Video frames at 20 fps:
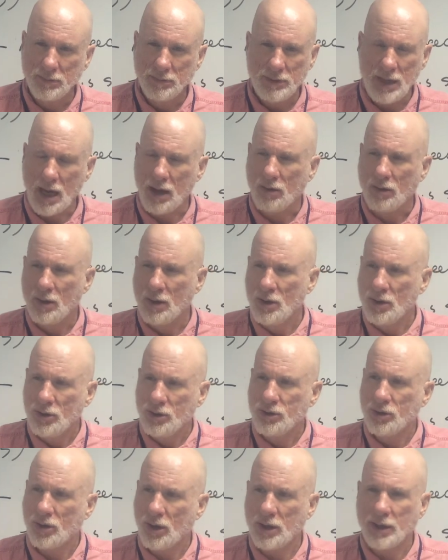No.
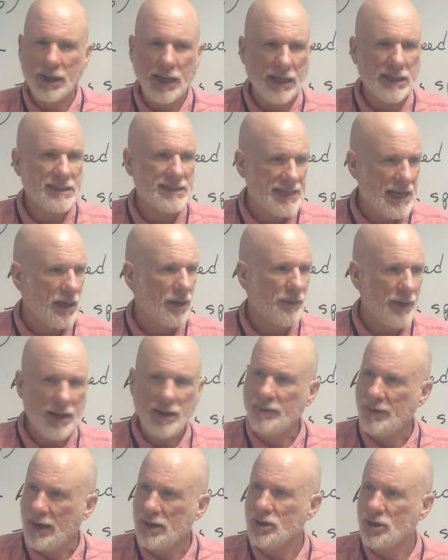You're going to
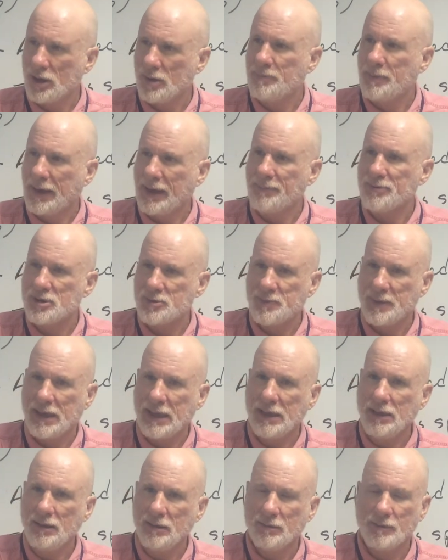accelerate, right? You're going to pick up
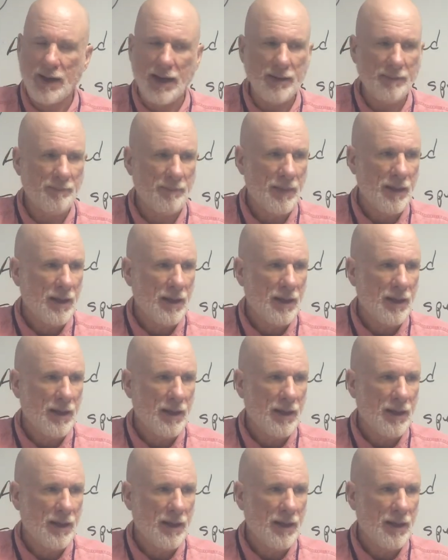speed, right?